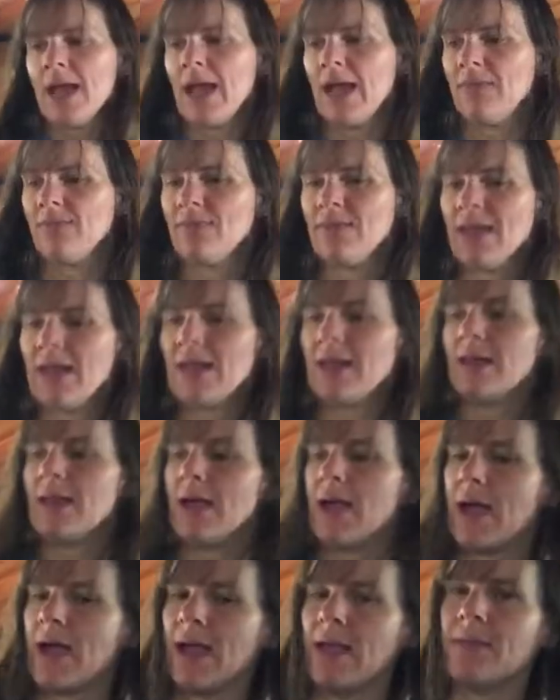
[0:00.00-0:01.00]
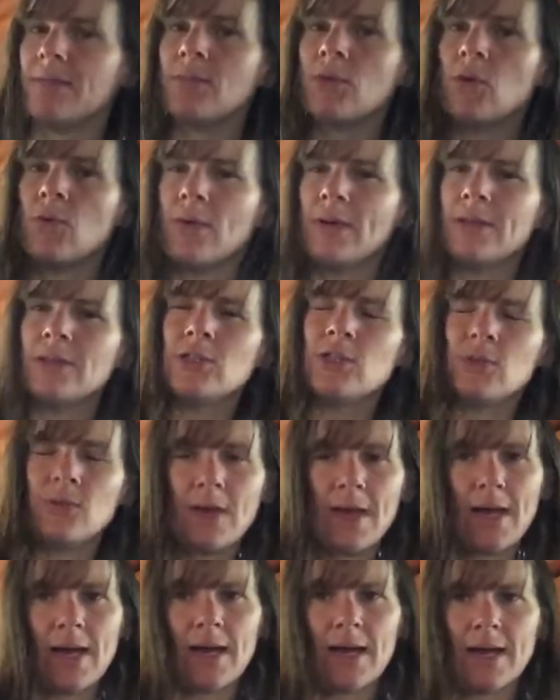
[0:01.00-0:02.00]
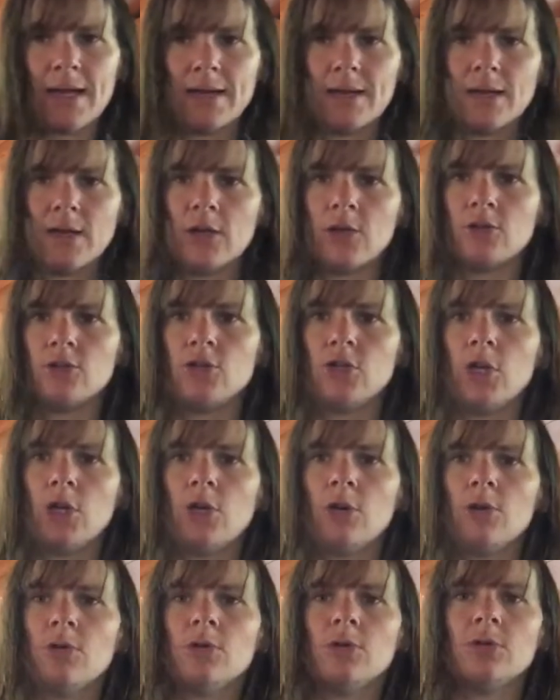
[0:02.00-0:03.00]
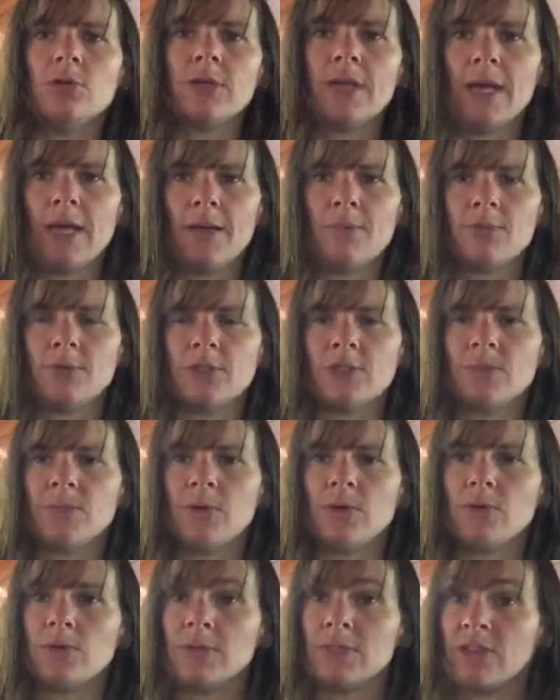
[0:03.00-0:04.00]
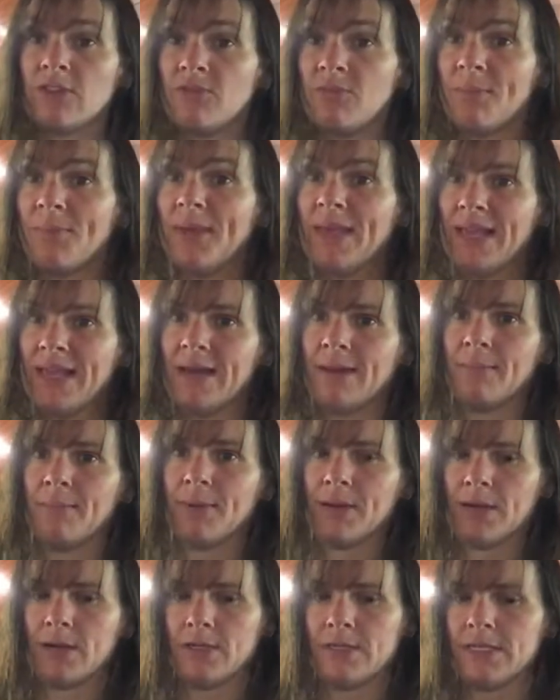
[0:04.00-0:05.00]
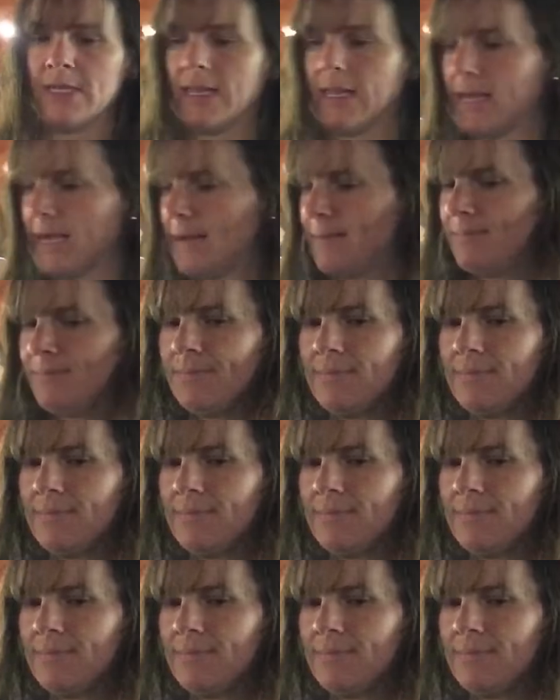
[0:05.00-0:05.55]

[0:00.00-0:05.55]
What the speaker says: And then I'm going to add 2 tablespoons of peanut butter to that.